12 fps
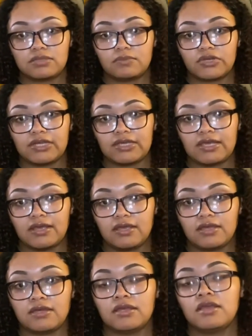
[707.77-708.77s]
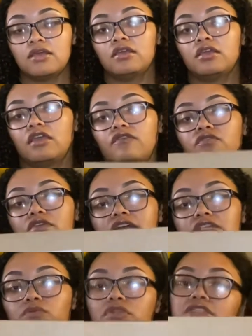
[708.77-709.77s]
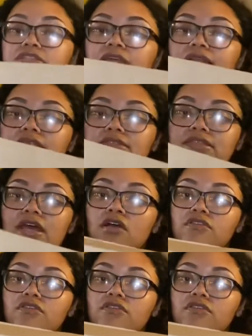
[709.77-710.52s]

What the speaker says: But again, if you guys want to check this out,